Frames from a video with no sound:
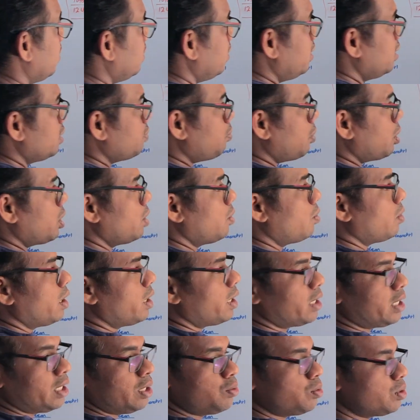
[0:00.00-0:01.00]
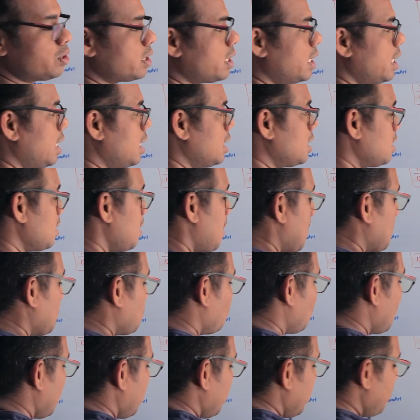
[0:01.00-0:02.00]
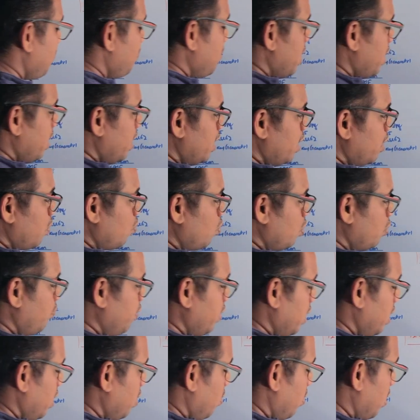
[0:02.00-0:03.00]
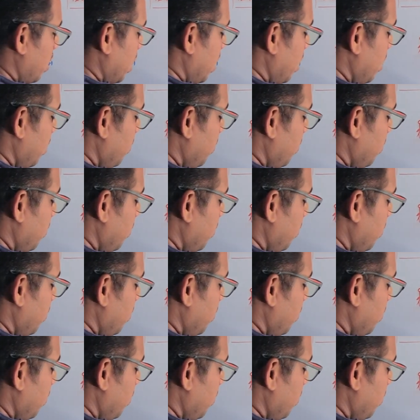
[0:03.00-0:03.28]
this particular use case, the API could be, okay,